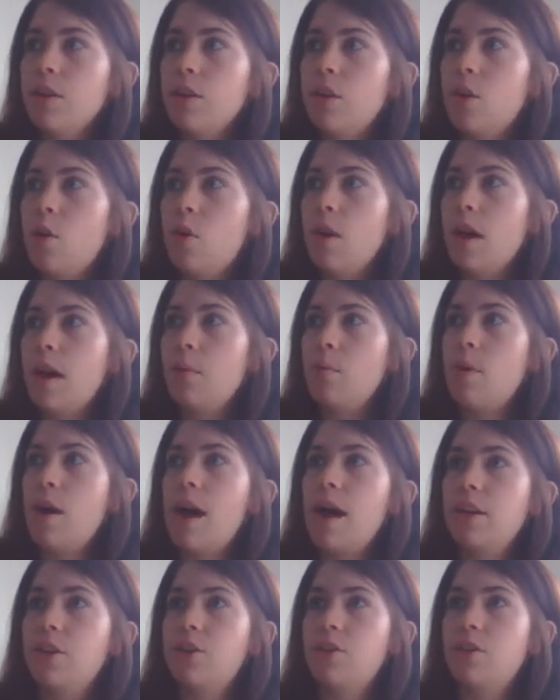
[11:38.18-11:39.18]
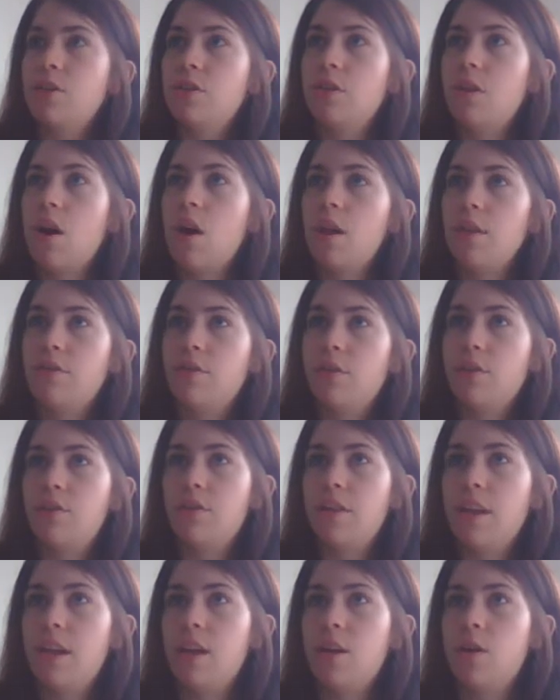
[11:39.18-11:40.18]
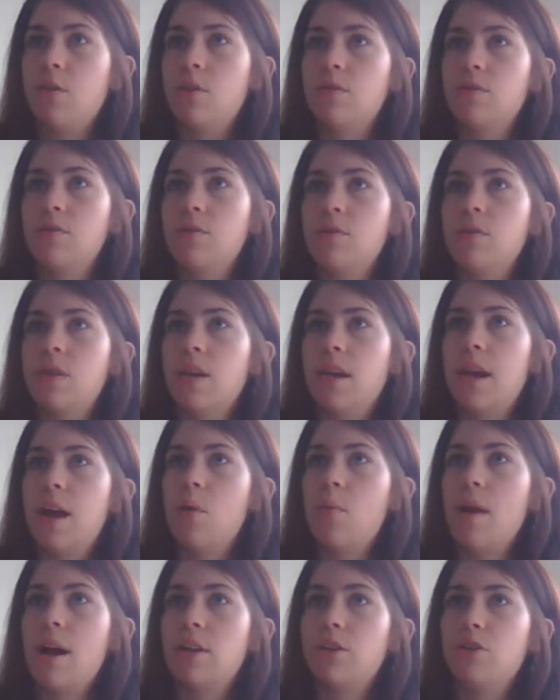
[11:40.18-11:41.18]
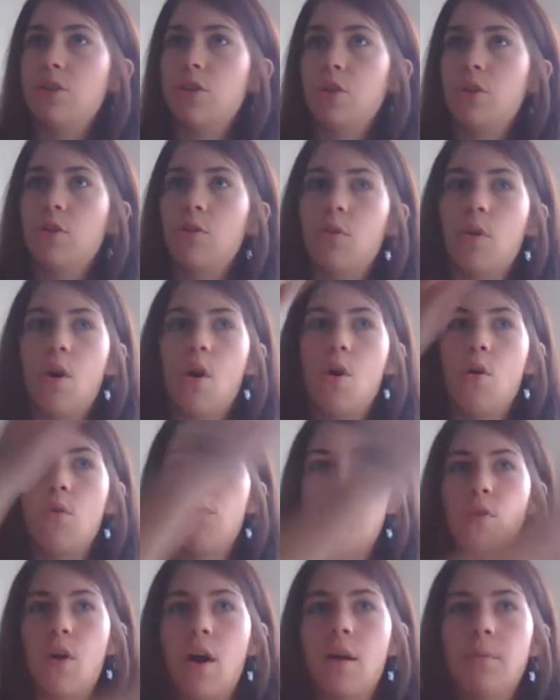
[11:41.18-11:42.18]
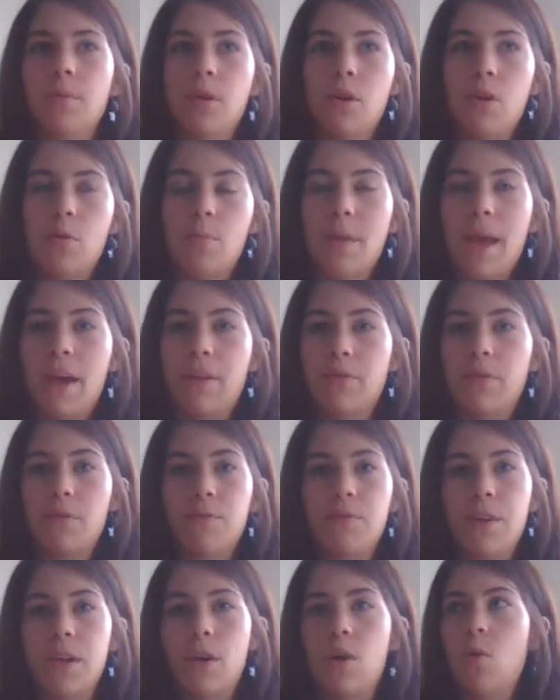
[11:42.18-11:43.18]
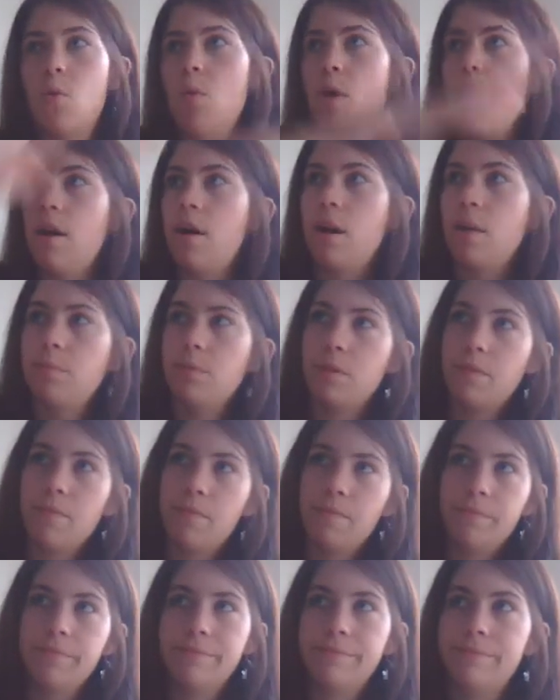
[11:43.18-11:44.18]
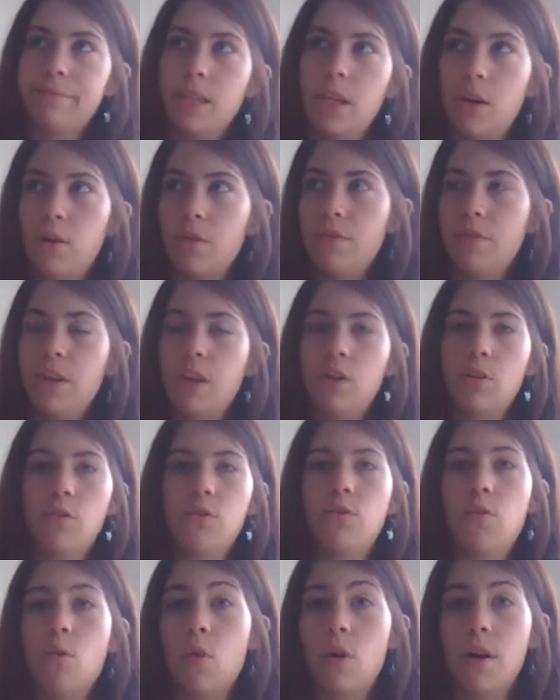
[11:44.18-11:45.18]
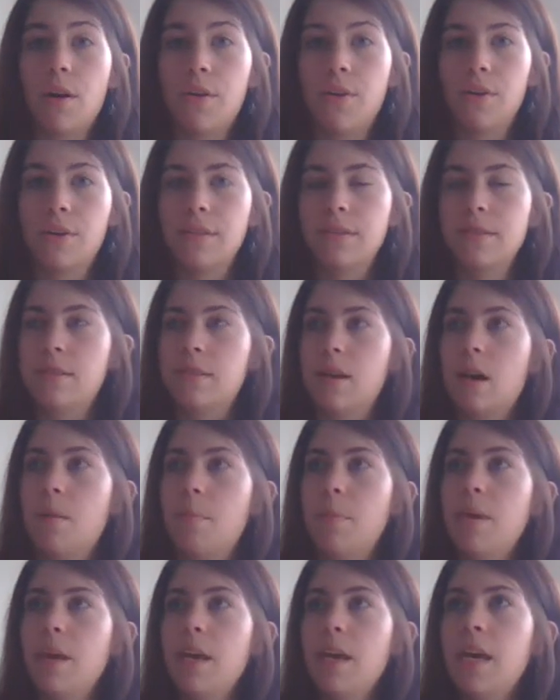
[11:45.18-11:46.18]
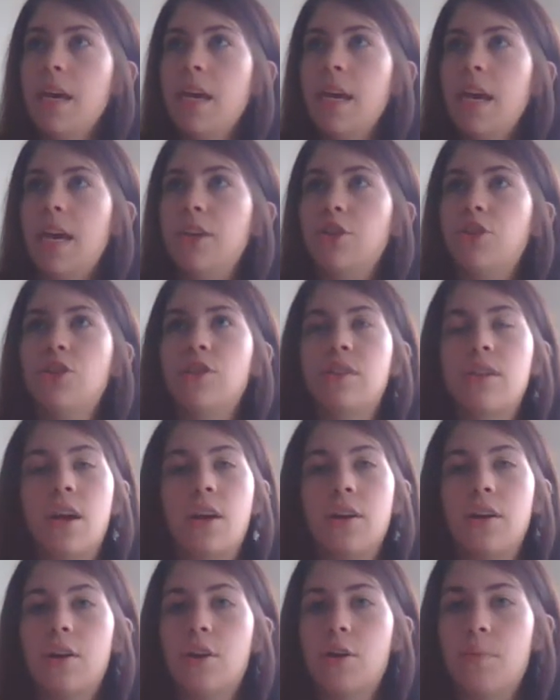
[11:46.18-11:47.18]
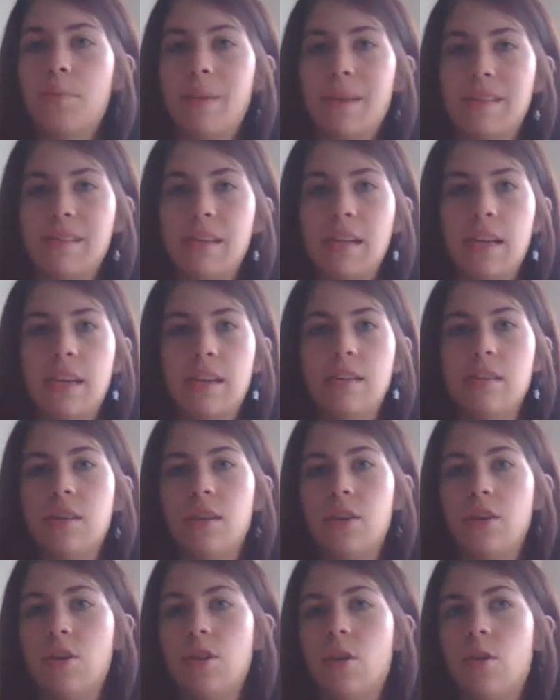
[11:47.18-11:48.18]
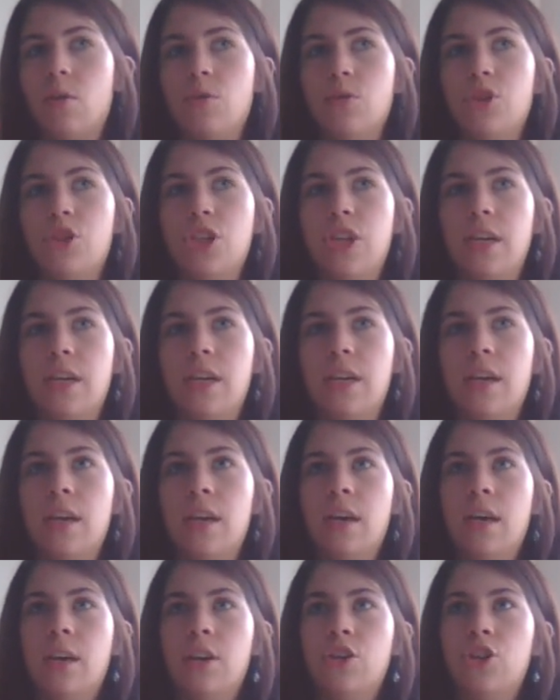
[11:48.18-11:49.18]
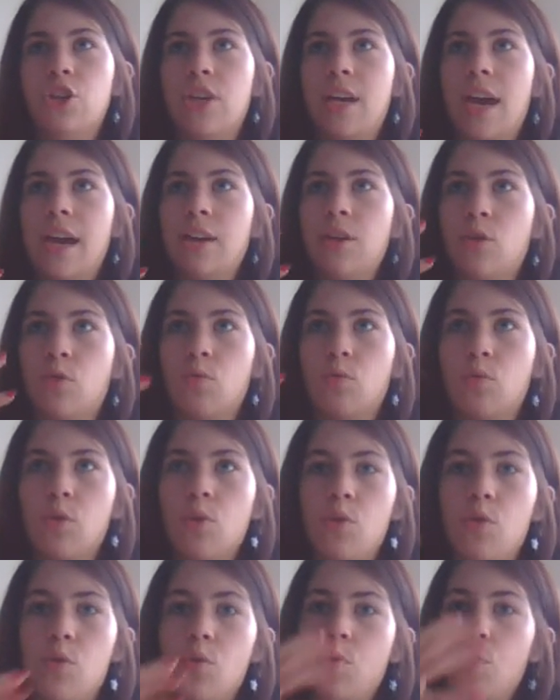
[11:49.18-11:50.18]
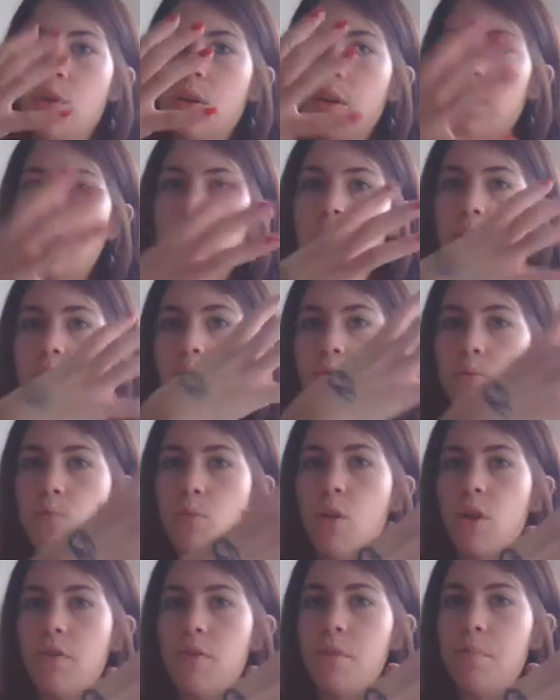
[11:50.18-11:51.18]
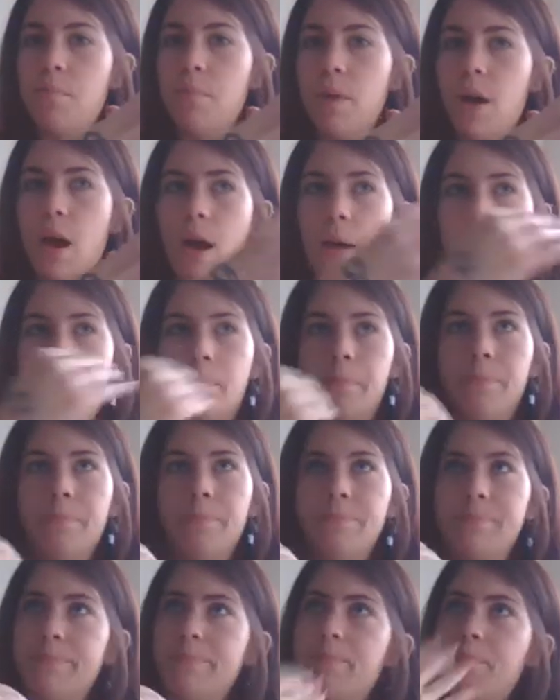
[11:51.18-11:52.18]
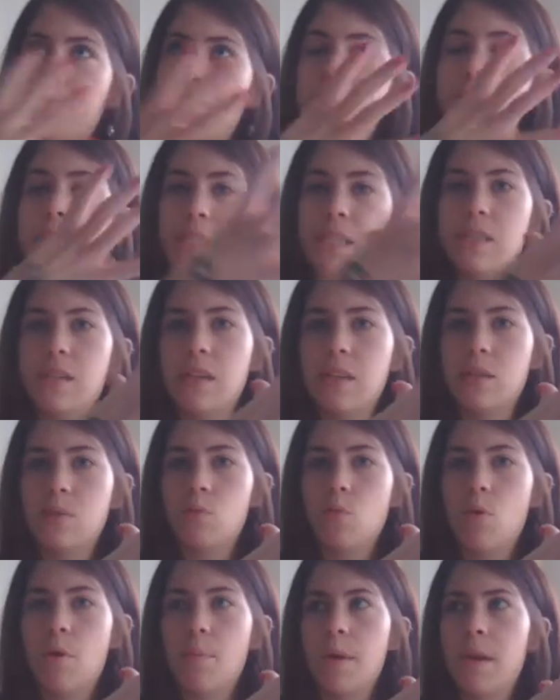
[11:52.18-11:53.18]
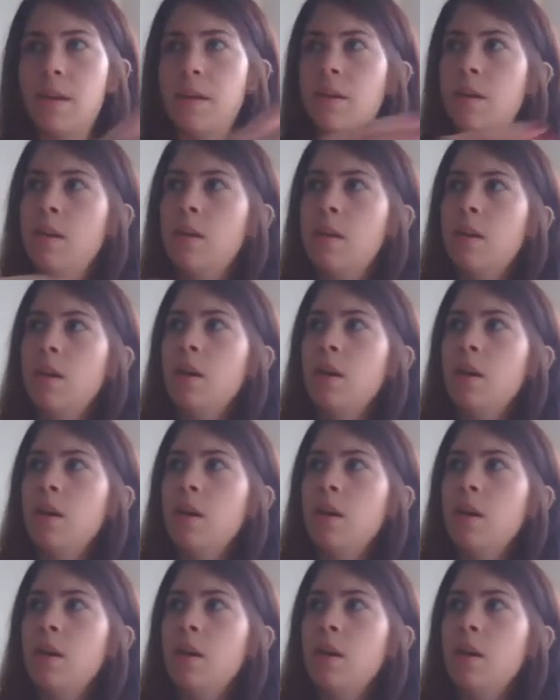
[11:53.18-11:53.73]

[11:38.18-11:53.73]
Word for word: you know, I watched all of her videos and I watched her grow from, you know, back from video one up to, you know, video 400 and some. And she started her business and, you know, she, she kind of grew into more of a um, businesswoman